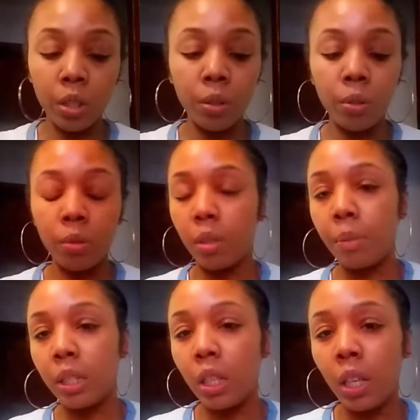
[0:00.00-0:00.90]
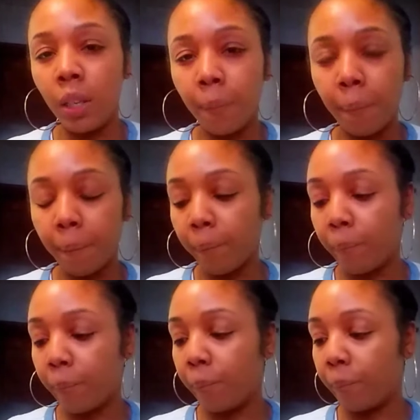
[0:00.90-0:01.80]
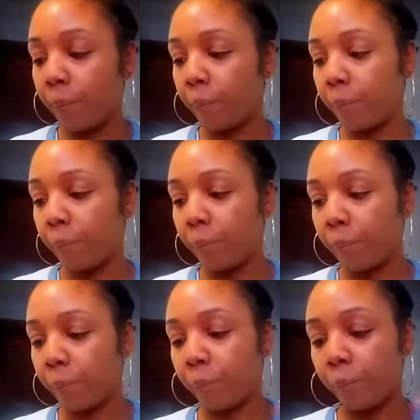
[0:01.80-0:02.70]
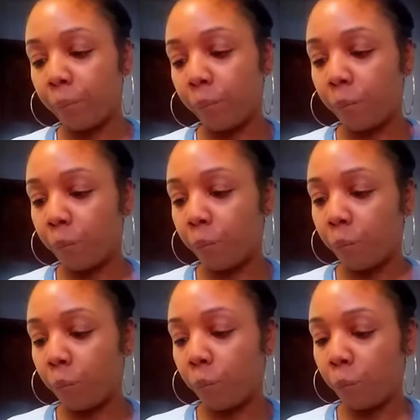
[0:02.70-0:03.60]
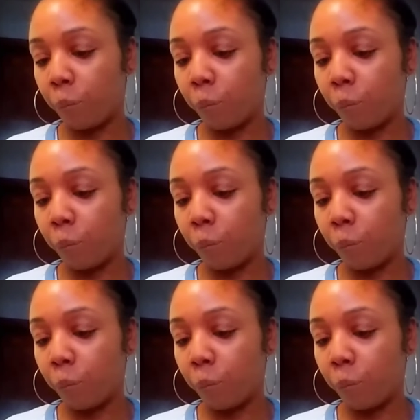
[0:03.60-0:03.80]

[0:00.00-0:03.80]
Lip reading: No one is speaking in this clip.